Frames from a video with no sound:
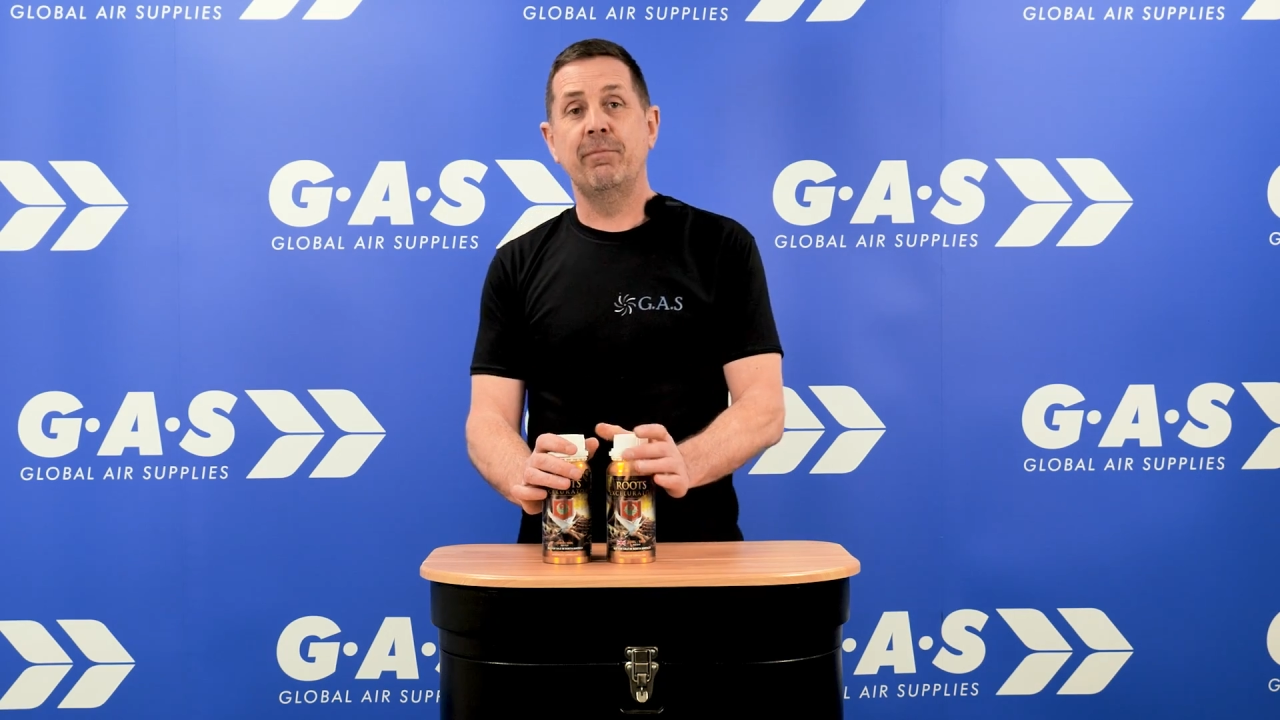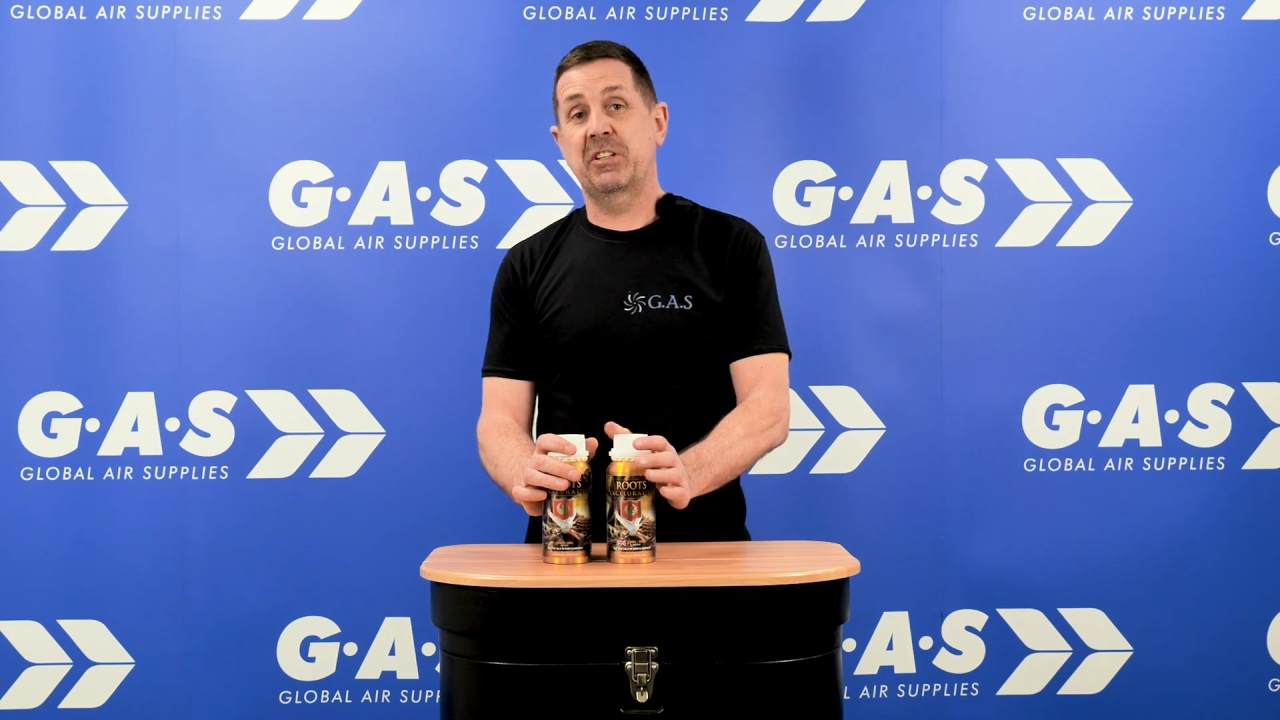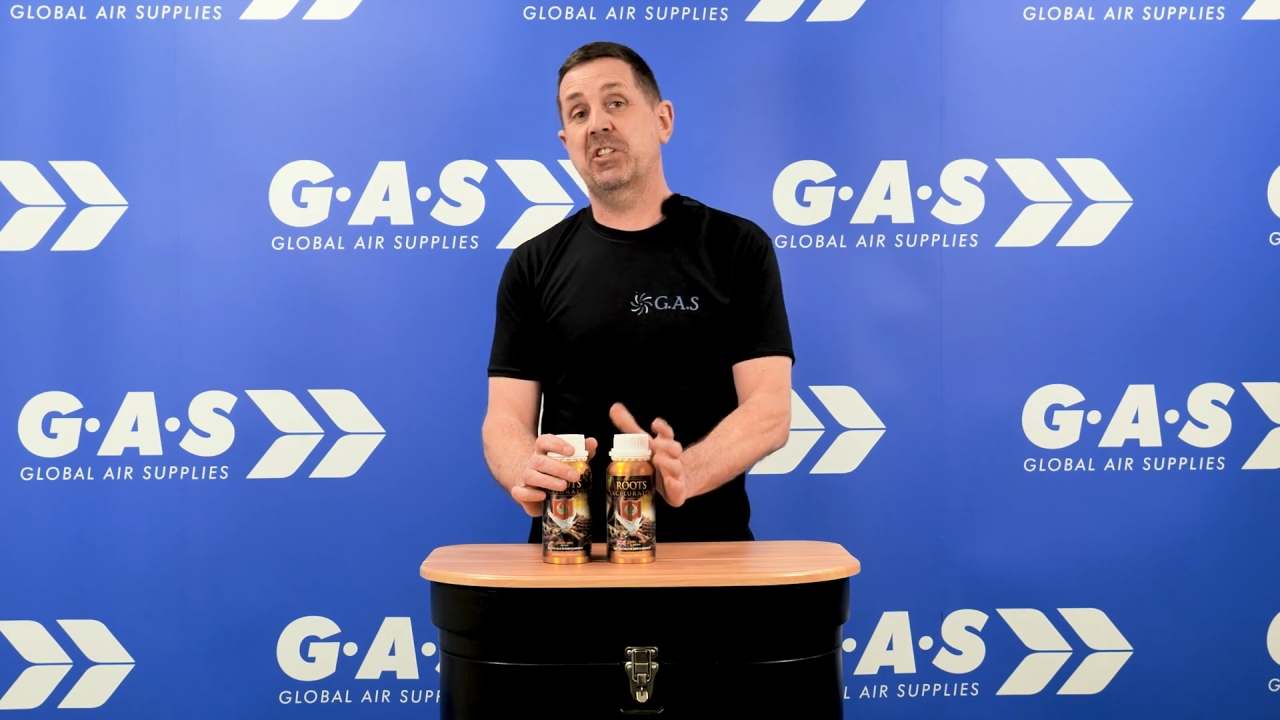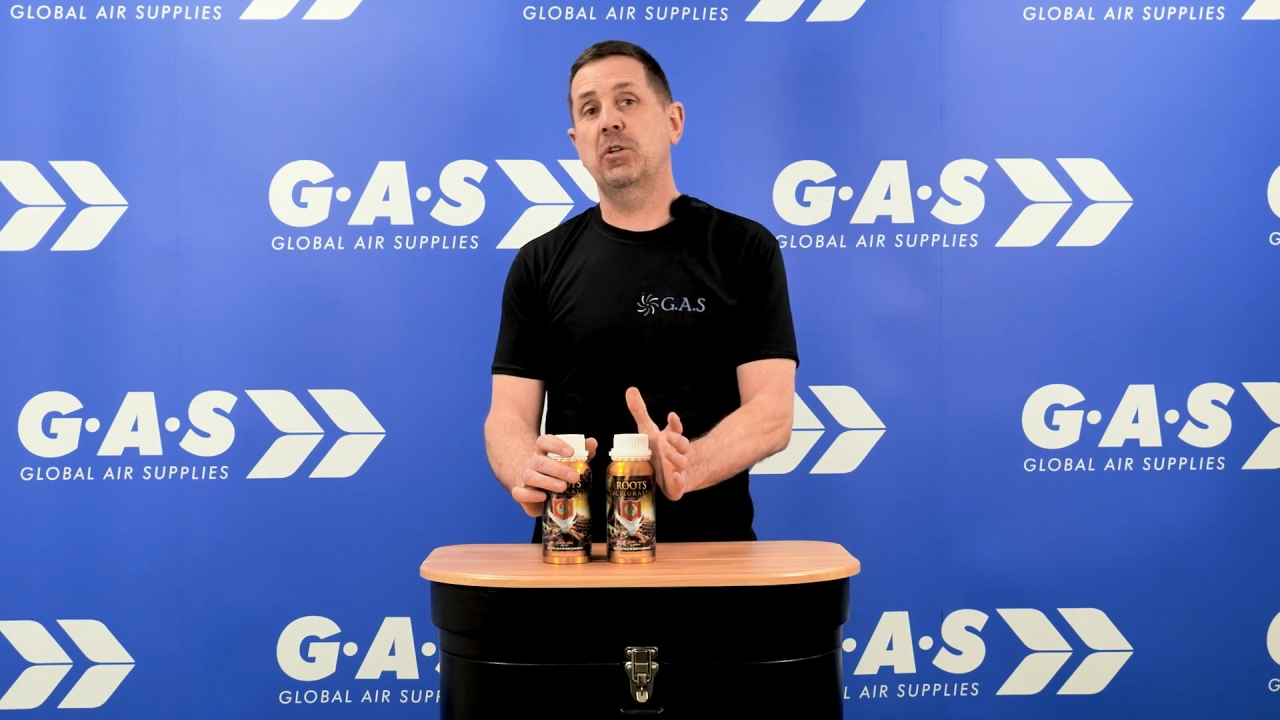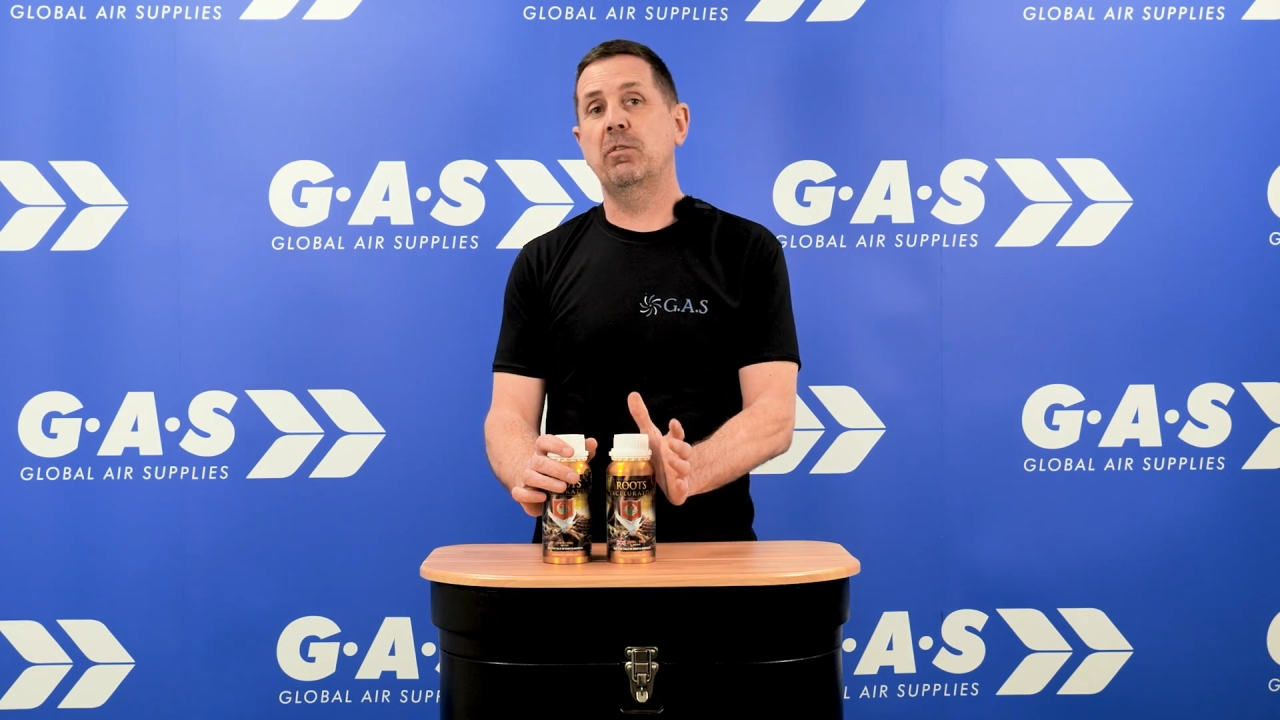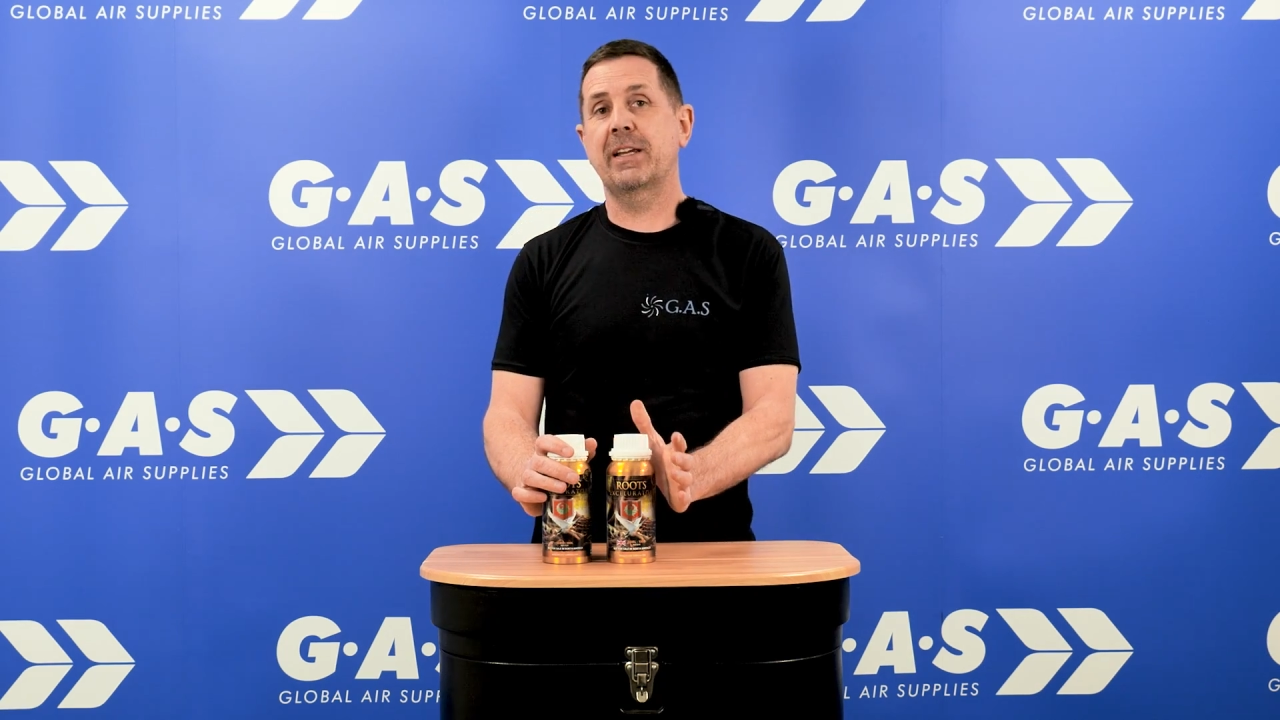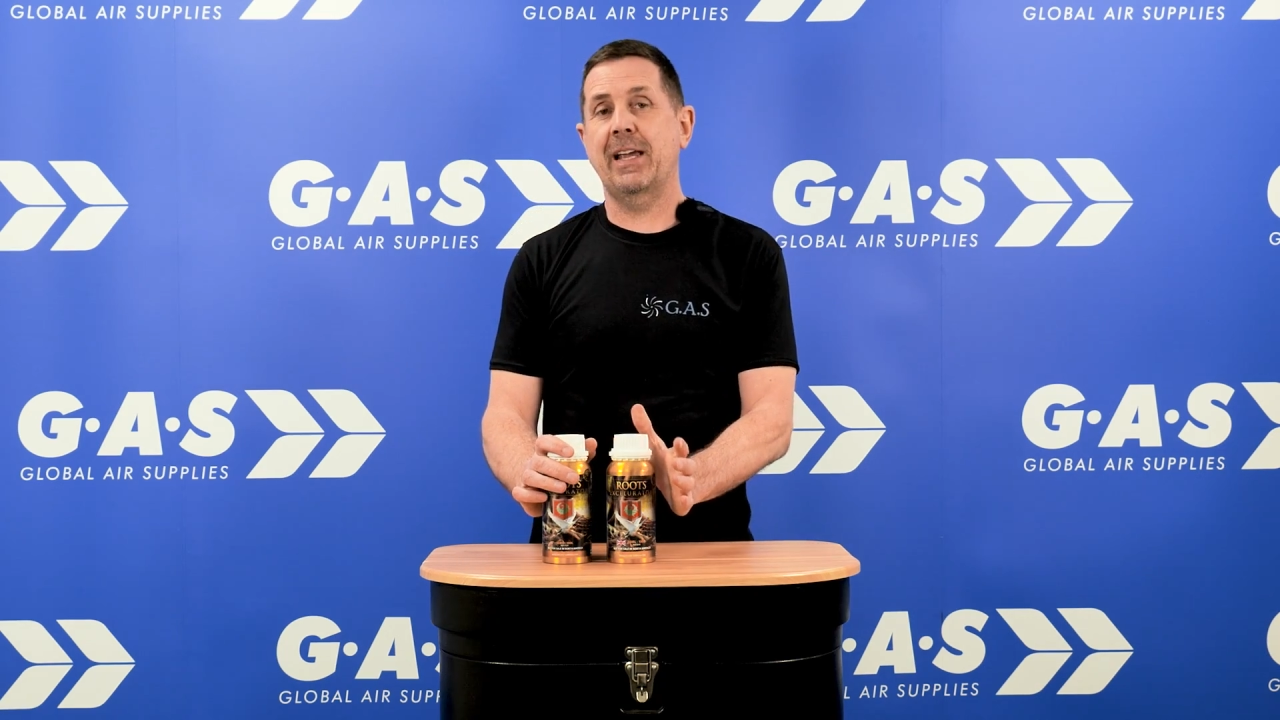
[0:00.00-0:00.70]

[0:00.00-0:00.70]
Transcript: The silver